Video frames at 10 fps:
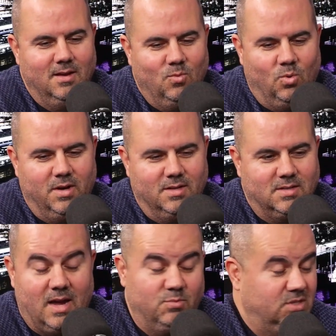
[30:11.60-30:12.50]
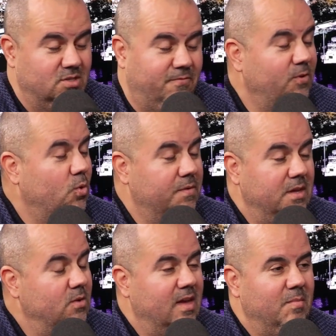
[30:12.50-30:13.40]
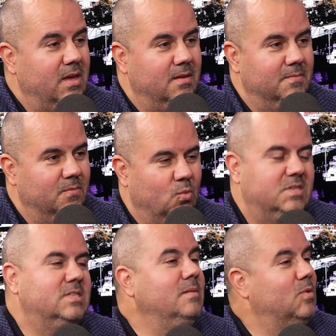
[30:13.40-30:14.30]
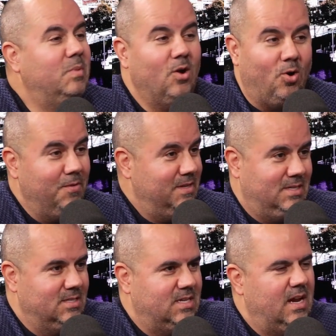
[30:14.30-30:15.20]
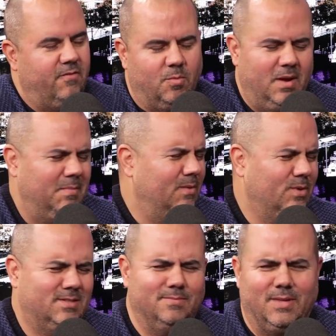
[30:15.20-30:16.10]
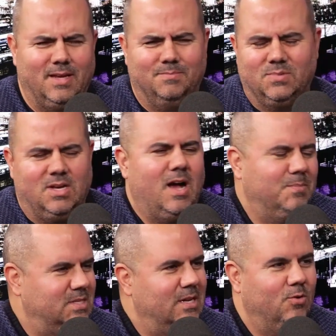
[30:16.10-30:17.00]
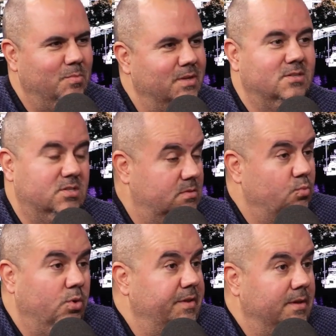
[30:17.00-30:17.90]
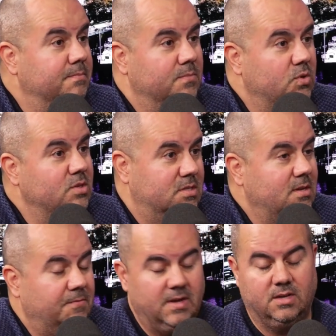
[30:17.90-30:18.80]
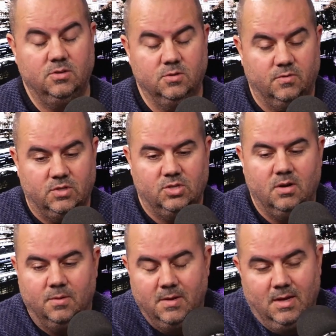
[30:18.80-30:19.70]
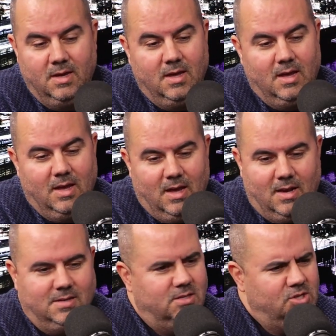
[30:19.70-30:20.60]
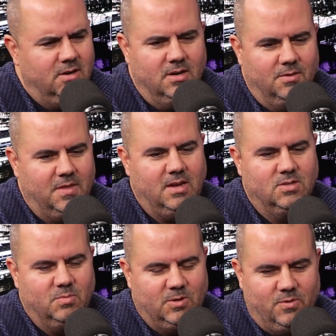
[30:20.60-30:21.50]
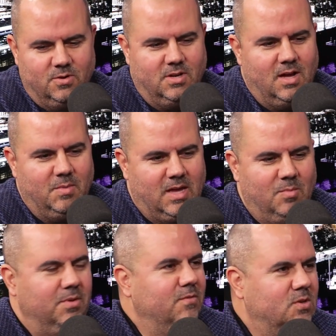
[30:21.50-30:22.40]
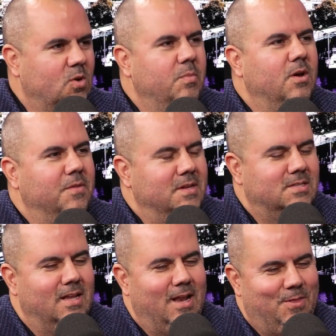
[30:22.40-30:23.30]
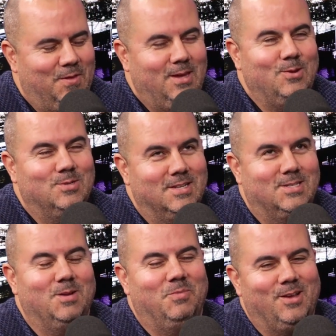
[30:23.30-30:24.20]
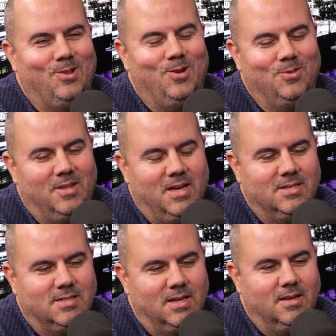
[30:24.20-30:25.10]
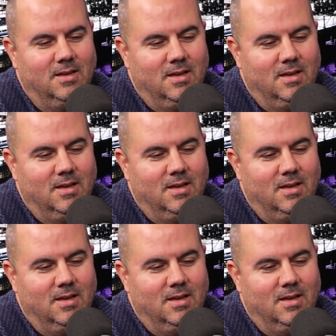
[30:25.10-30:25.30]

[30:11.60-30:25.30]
was I was just floored that you gave me what seemed to be all this inside information. I mean, it wasn't like top secret, but just really good stuff that I could use for the show. And I said, Jerry, you know, thank you so much for your time. I can't believe you told me all this. And I think you said something along the lines like,